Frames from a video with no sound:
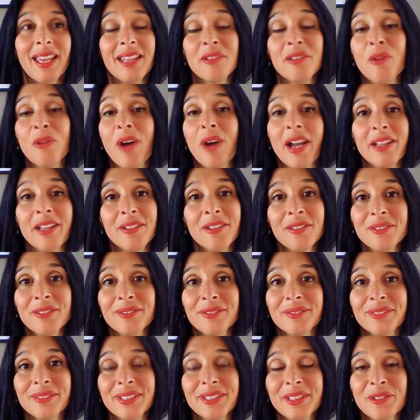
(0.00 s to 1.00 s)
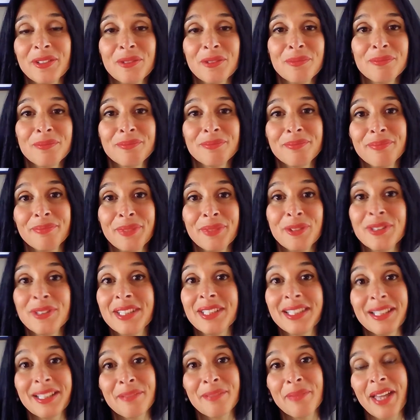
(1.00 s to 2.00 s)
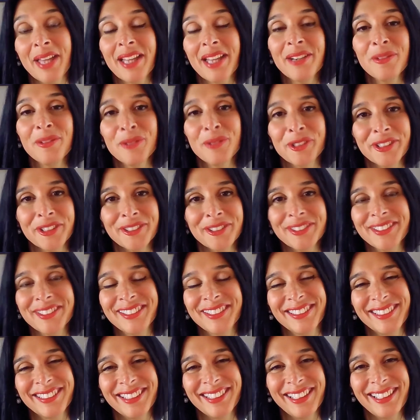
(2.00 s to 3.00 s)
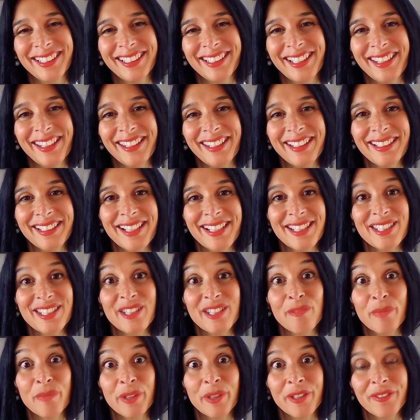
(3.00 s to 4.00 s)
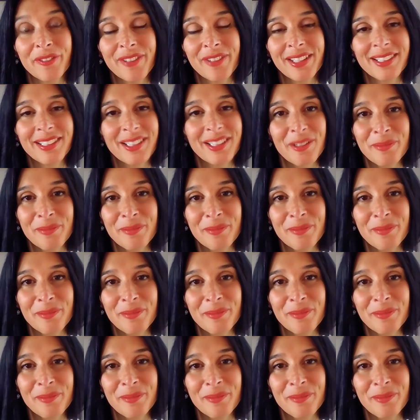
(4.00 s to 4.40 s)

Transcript: while building a better world, and I think that's the perfect